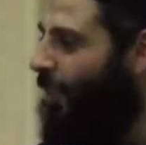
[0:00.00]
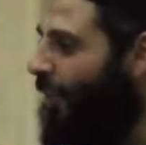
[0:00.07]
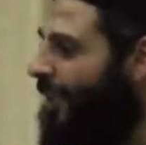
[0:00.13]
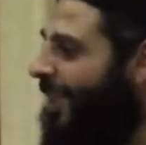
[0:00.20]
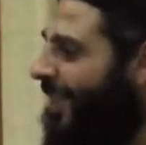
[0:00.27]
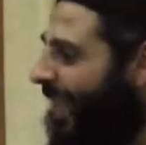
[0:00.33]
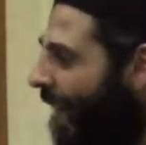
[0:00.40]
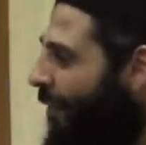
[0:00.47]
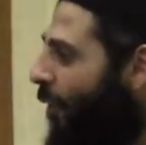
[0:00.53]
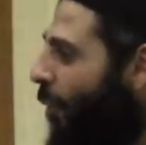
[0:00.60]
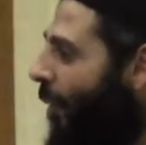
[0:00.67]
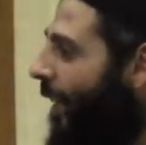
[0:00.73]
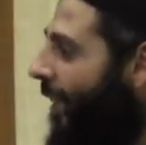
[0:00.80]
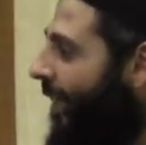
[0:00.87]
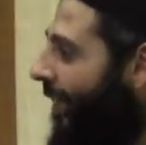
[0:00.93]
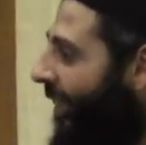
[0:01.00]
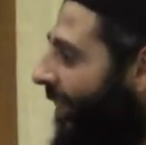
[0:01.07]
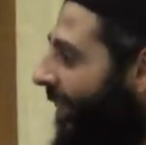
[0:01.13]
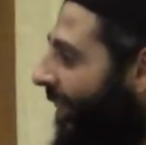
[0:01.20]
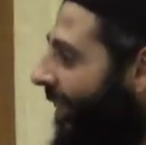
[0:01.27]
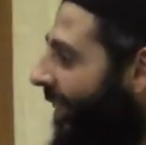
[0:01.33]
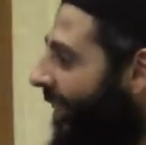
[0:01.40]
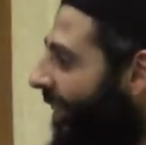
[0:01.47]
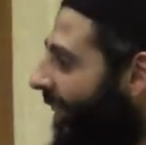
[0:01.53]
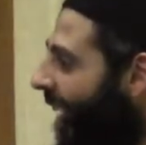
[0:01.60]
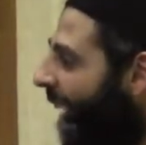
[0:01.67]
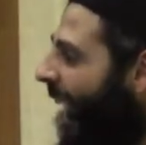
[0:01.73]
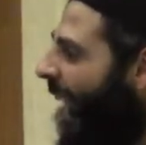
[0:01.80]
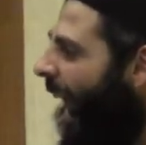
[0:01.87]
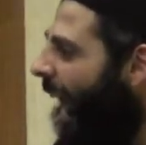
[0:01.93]
and Thursdays every week?
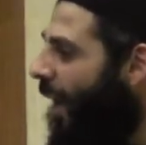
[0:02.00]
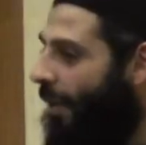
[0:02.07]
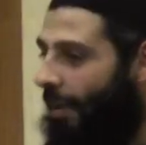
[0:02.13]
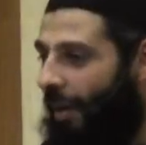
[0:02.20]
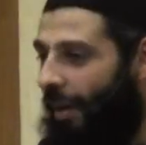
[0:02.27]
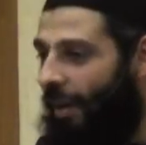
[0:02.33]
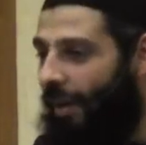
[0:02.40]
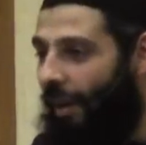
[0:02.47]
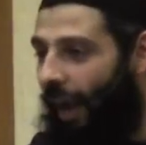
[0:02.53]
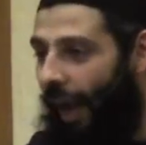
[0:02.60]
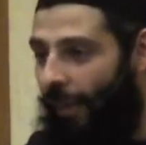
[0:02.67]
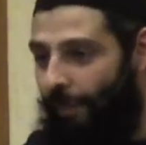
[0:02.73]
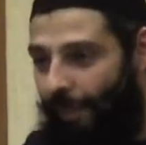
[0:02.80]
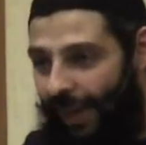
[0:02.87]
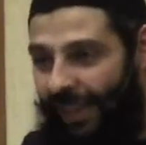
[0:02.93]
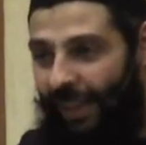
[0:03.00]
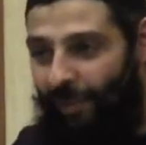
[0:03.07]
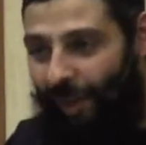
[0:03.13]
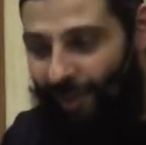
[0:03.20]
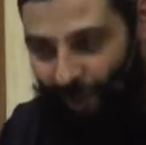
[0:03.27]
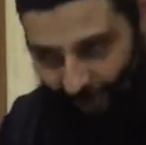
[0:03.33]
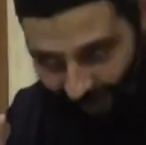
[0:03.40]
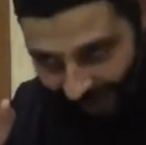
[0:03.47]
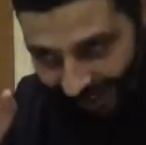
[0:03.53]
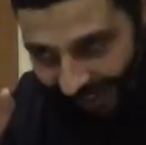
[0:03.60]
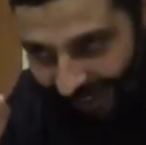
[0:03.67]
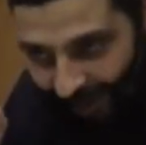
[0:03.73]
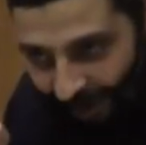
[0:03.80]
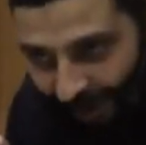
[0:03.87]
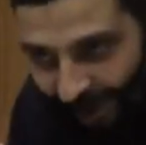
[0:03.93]
And I'm breaking my, do you
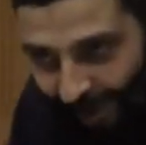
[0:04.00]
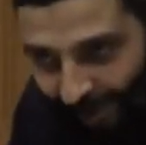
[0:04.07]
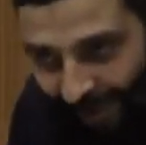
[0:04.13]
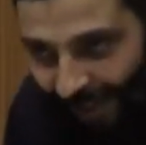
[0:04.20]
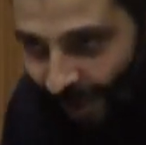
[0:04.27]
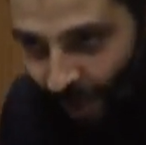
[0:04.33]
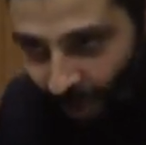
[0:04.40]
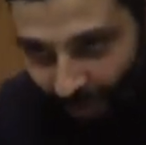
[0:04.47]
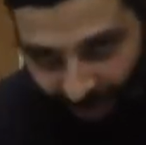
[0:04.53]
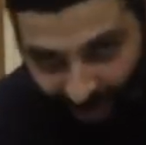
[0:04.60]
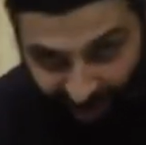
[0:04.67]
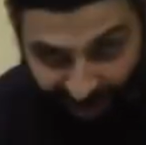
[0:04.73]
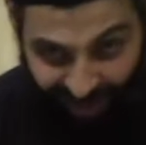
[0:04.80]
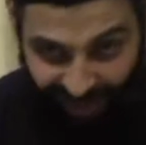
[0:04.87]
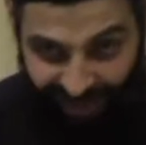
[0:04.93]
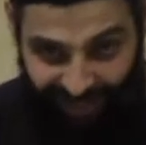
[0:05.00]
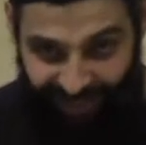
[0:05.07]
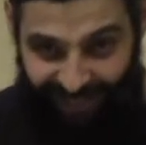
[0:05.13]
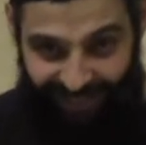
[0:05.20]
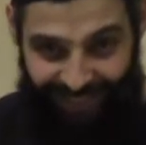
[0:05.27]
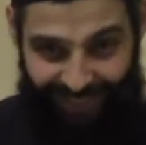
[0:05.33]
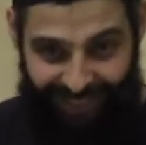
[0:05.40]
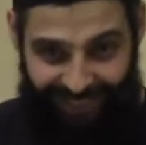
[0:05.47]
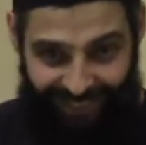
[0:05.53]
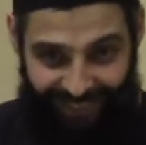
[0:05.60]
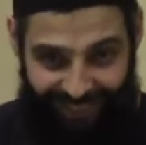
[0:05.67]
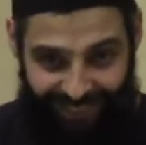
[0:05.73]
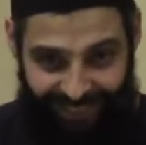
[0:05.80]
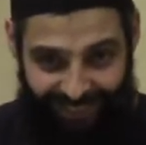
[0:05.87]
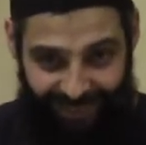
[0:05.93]
understand the concept? There is no iftar.
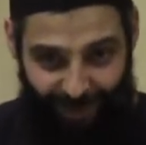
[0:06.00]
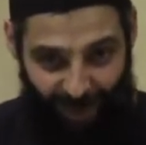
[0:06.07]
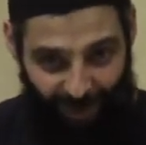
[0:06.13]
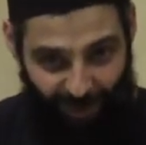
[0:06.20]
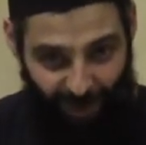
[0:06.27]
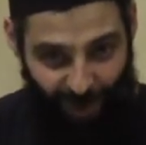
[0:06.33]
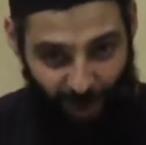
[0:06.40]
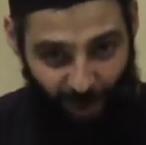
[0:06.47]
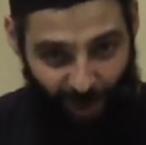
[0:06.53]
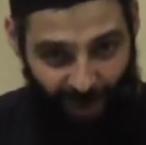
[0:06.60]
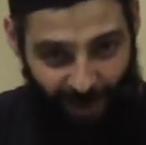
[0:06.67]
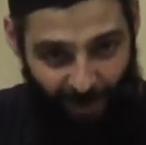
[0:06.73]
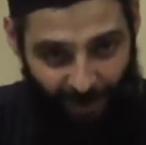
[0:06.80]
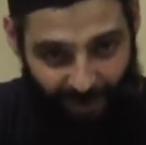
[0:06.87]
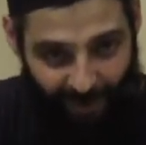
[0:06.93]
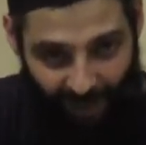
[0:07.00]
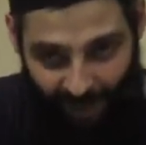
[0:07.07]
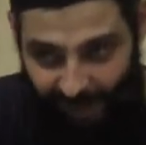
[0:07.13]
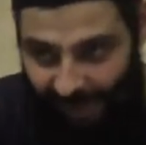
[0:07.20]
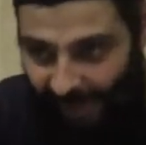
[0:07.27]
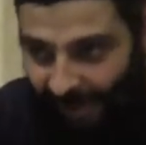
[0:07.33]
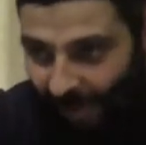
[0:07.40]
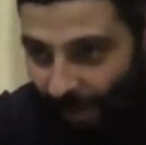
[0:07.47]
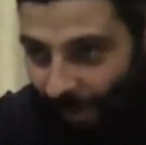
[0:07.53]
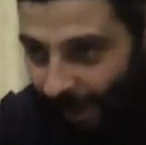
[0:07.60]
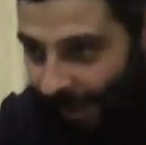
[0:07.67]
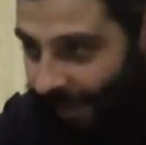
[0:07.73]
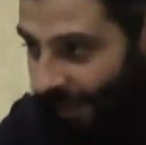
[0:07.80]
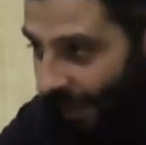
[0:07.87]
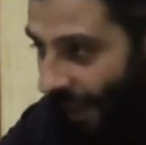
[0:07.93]
My iftar is what? Dates,
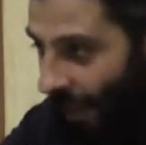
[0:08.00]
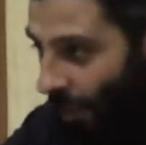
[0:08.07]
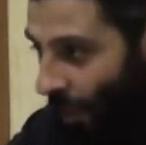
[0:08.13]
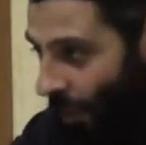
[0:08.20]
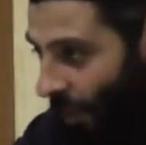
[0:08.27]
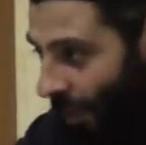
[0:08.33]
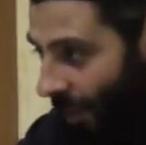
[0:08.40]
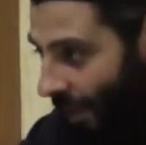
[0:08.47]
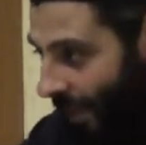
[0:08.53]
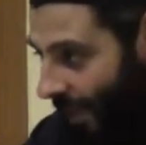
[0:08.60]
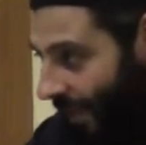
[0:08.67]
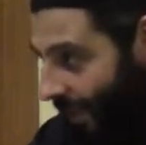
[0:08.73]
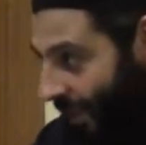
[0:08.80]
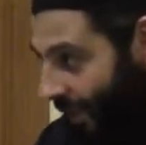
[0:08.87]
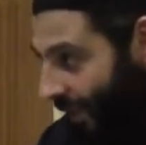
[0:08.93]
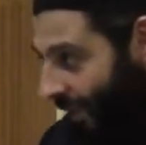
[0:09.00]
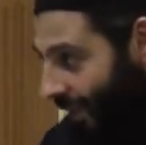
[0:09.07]
bread, and water. That's it.